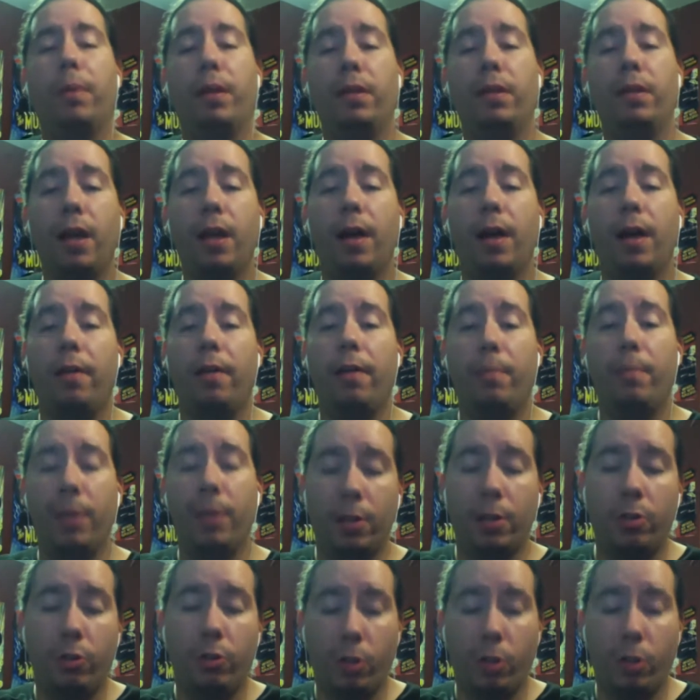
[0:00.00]
yeah, it'll be
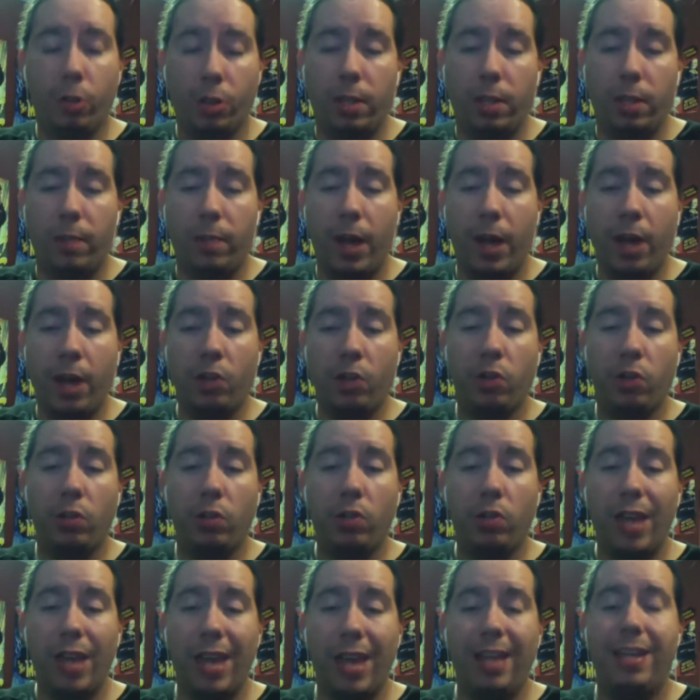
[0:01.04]
interesting to see if they actually
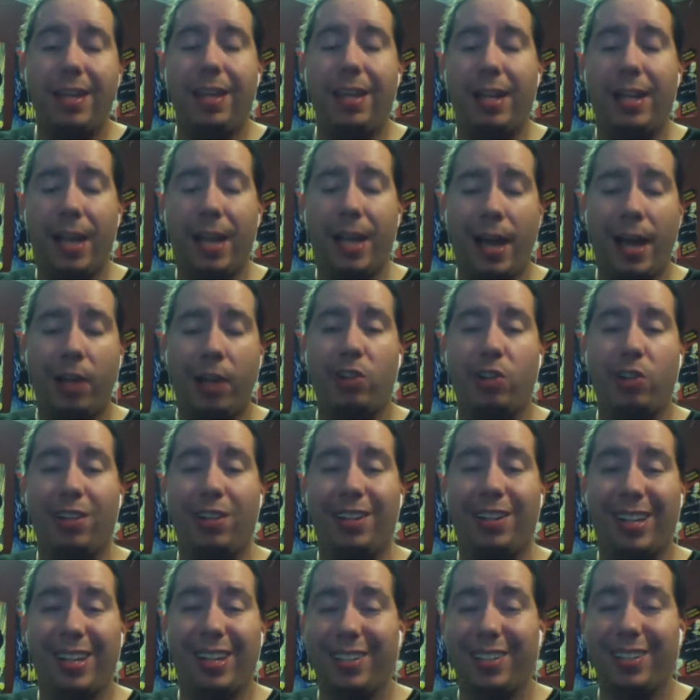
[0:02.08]
take any action
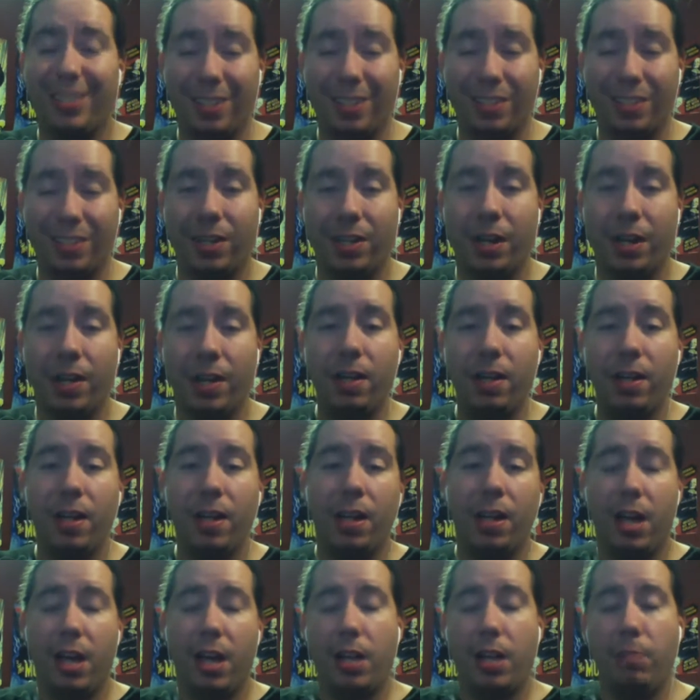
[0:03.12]
against the site
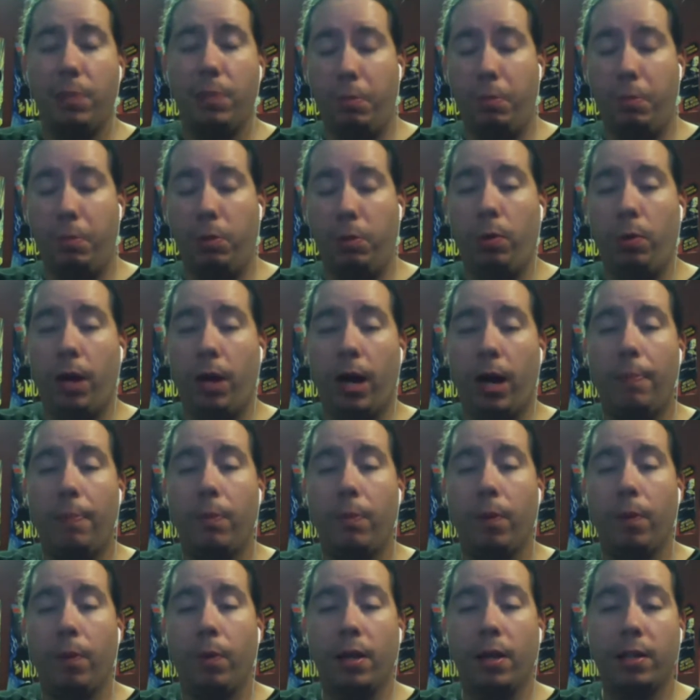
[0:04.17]
and the people who
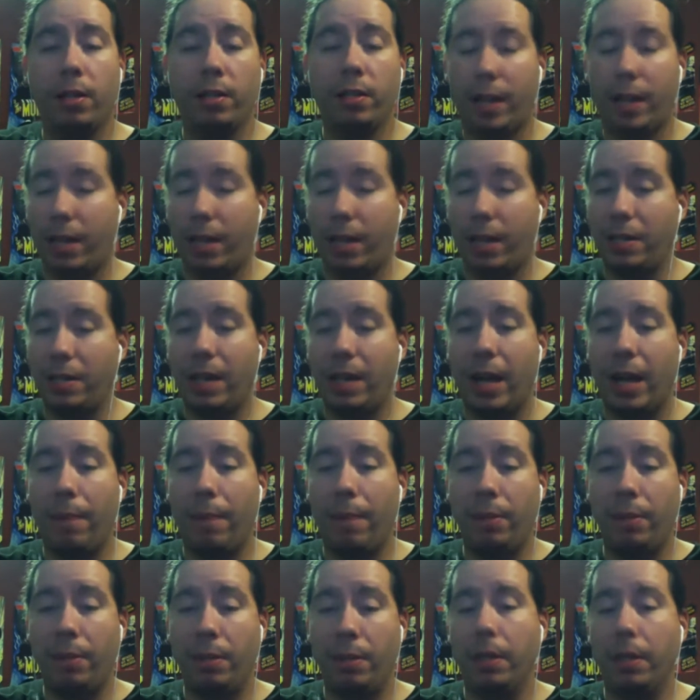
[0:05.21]
operate it, because that hasn't
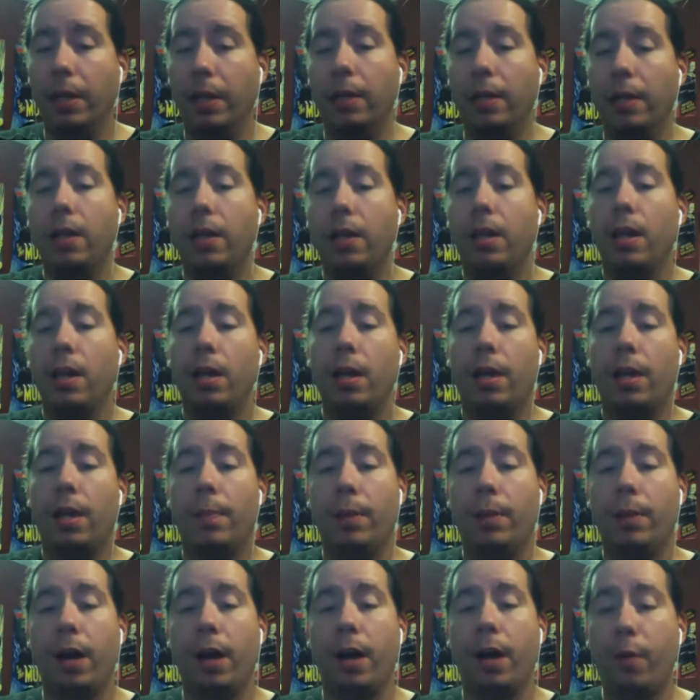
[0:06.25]
happened yet. I
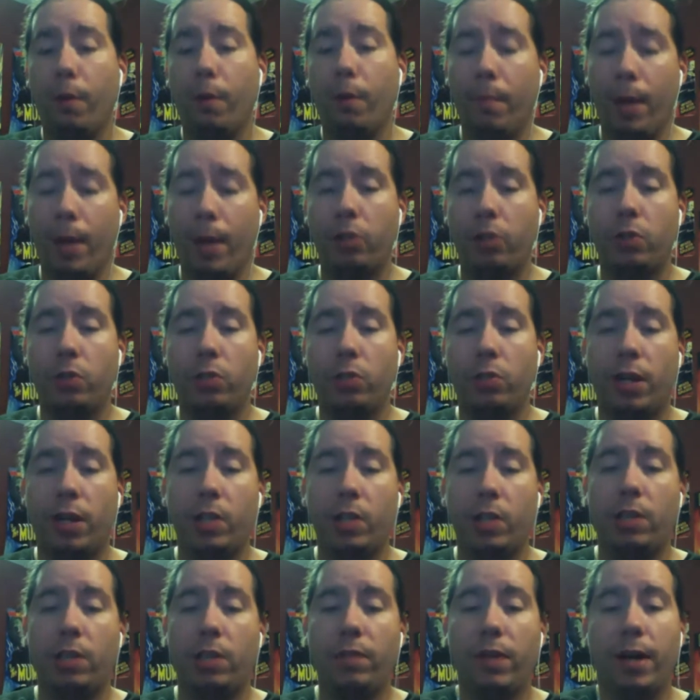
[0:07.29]
mean, other major sites
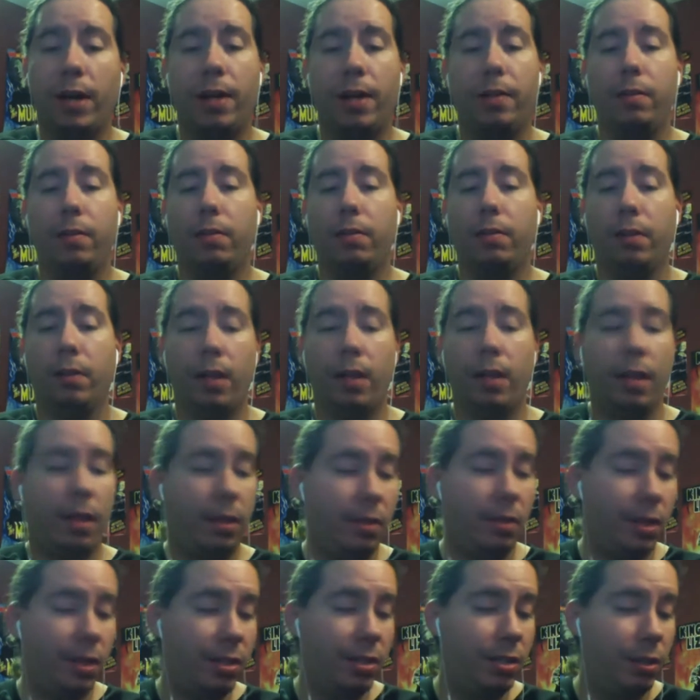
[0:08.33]
that have gotten
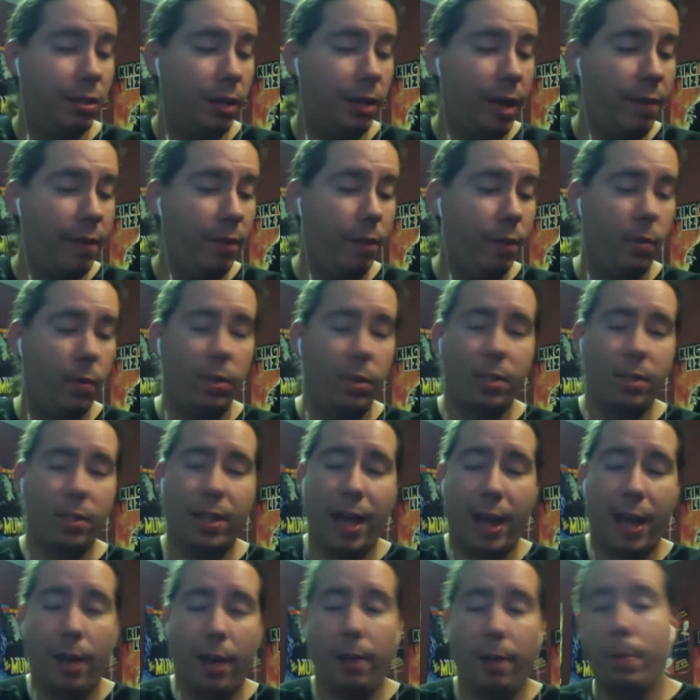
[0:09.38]
this level, this
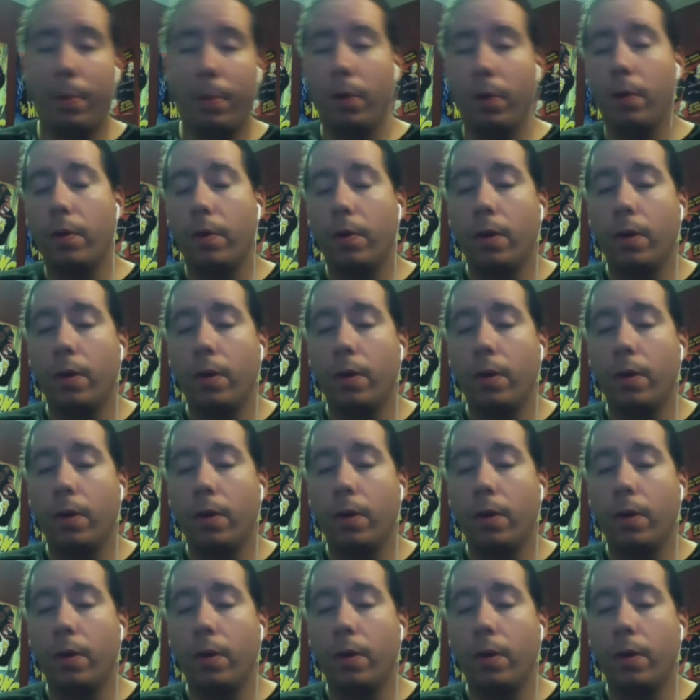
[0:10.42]
caliber,